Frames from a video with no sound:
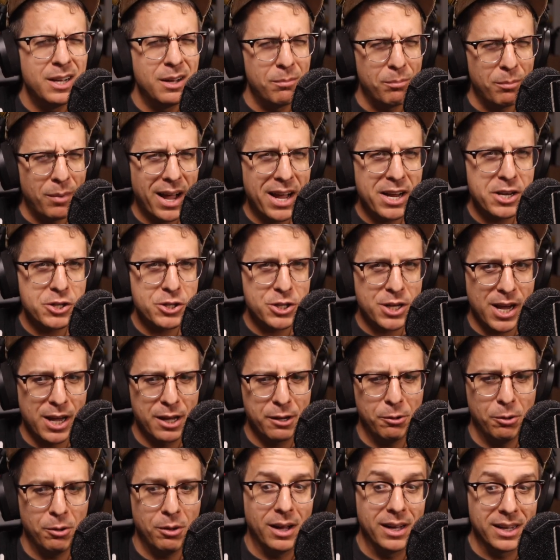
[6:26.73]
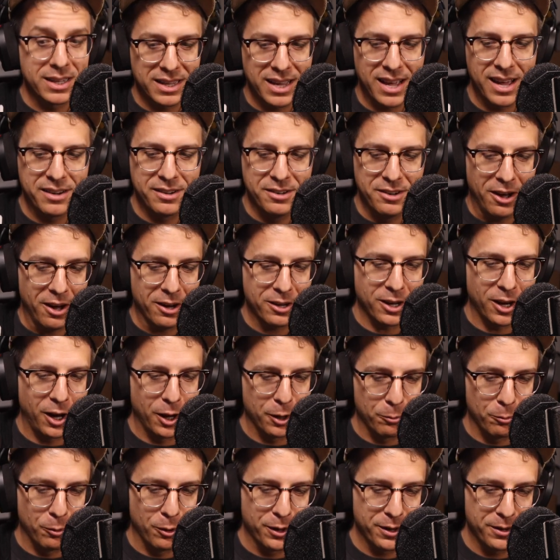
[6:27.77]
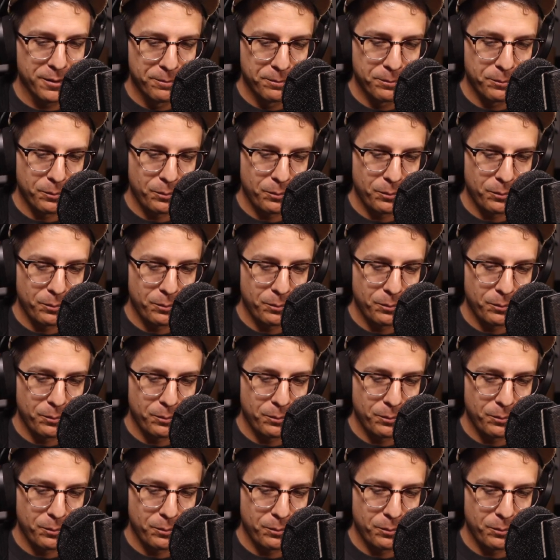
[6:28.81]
My channel, again, knock on wood,